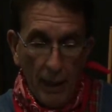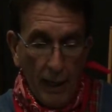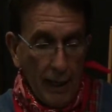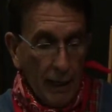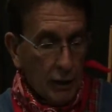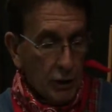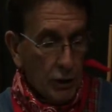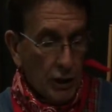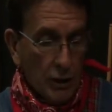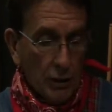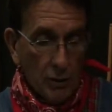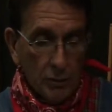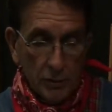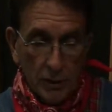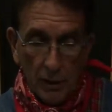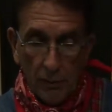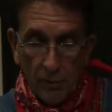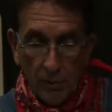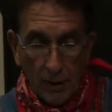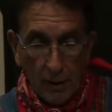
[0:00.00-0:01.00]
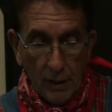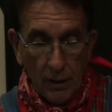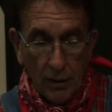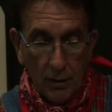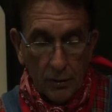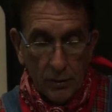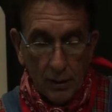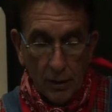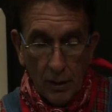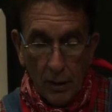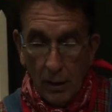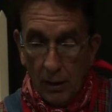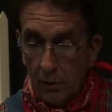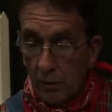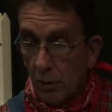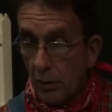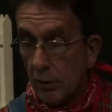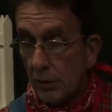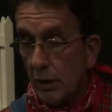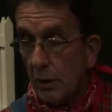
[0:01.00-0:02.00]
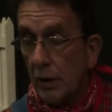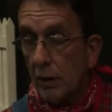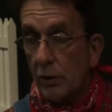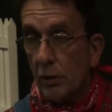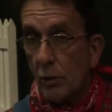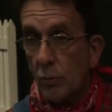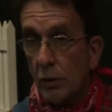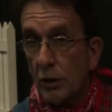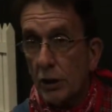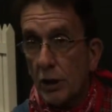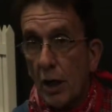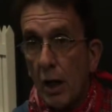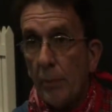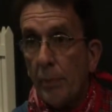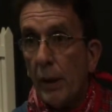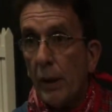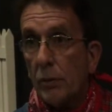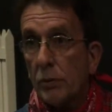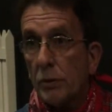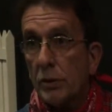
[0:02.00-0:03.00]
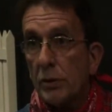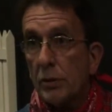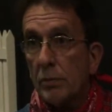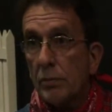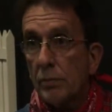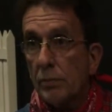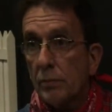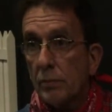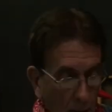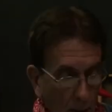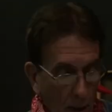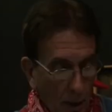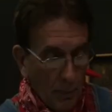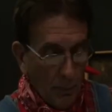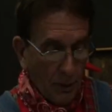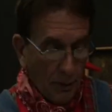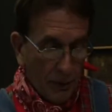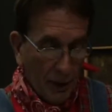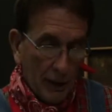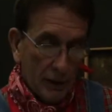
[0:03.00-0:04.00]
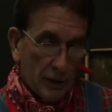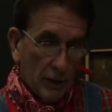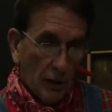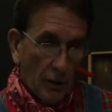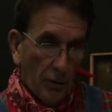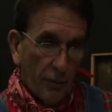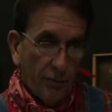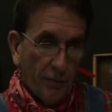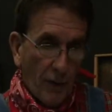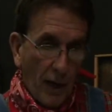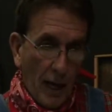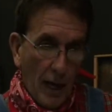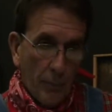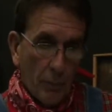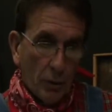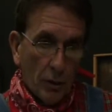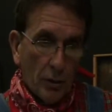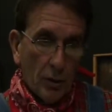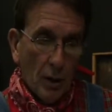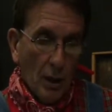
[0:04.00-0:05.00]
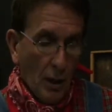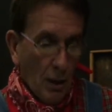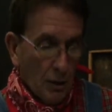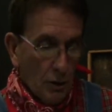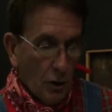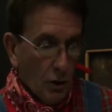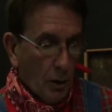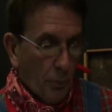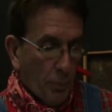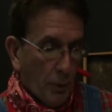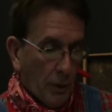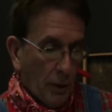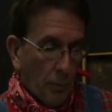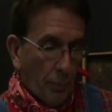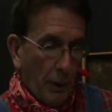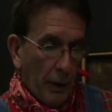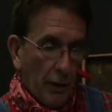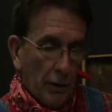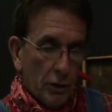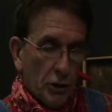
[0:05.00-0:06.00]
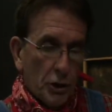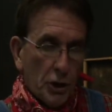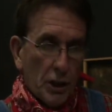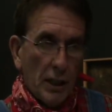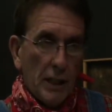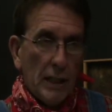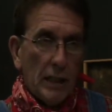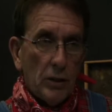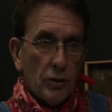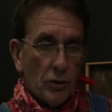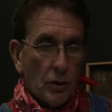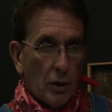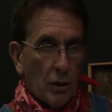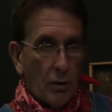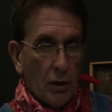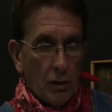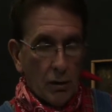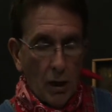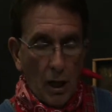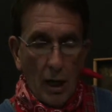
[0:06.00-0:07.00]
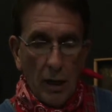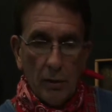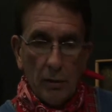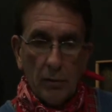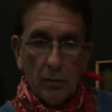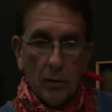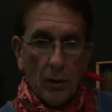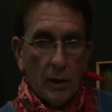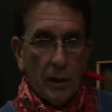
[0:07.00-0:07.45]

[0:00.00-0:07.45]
eggshells and everything else, and it turns it into a rich compost. But things that are fiber, you could put a pair of jeans on there, cotton